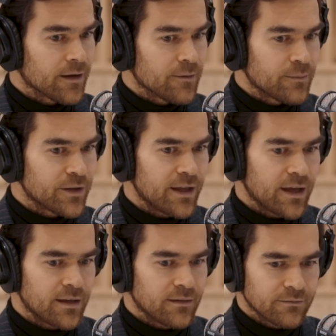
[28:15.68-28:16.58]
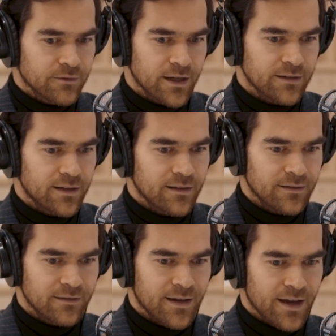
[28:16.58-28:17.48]
but they
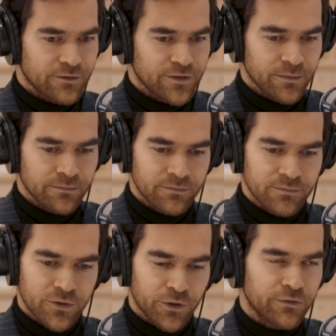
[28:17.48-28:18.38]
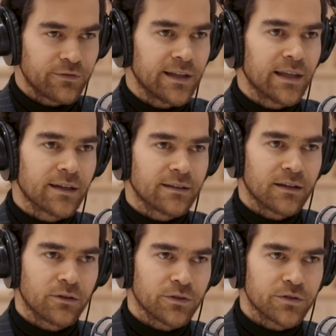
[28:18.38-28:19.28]
have some sort of feeling, I
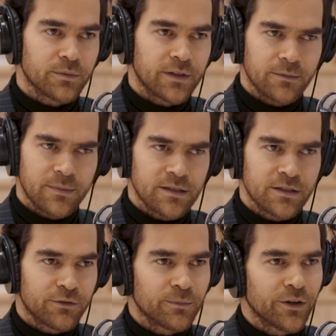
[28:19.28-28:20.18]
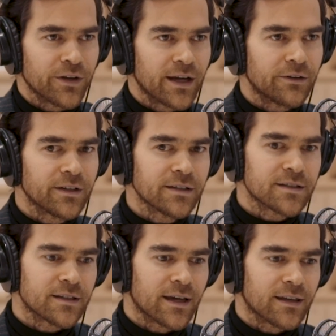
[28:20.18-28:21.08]
think, also with the business from other
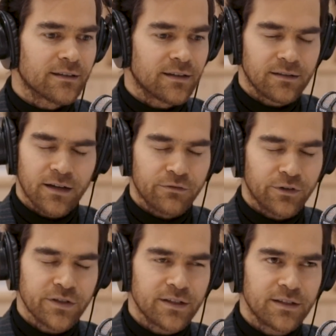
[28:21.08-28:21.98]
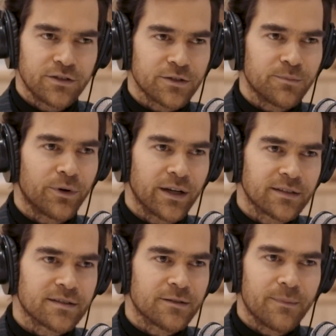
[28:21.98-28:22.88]
areas. And I think diversity just
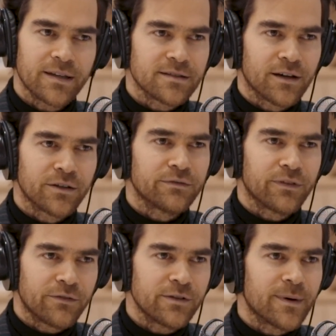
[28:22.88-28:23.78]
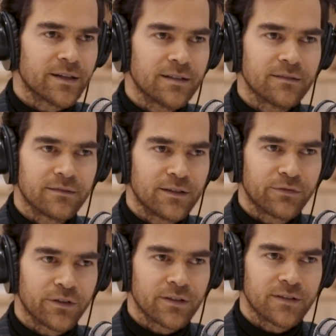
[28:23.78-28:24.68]
brings the best out of everybody.
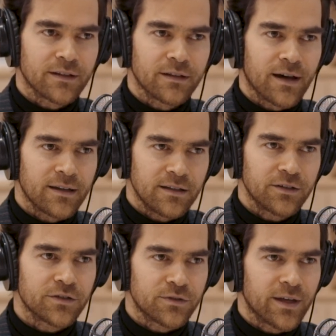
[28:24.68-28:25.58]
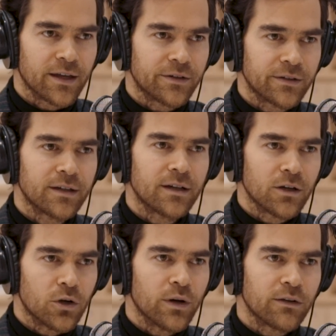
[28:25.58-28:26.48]
Different ideas together,
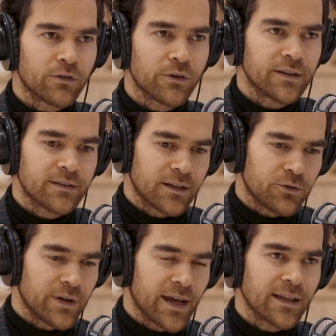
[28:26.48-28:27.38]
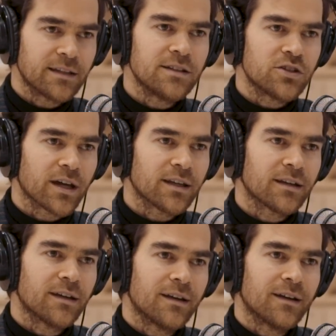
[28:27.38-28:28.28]
going for it, that reality check,
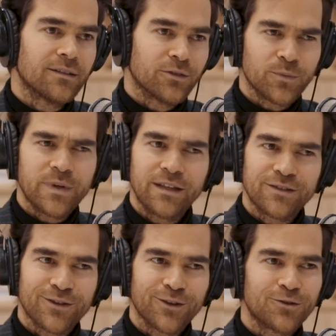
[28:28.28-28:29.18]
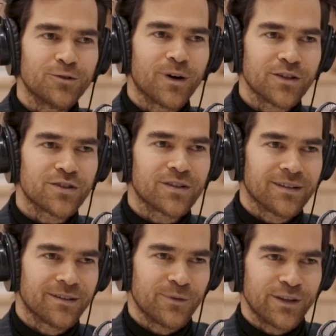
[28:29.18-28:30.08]
not being stuck too much
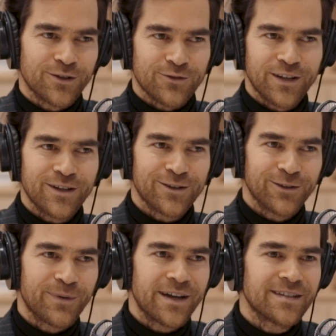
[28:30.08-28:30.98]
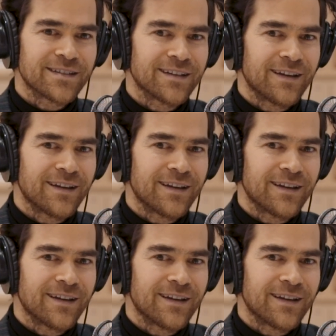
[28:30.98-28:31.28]
with the traditional ways.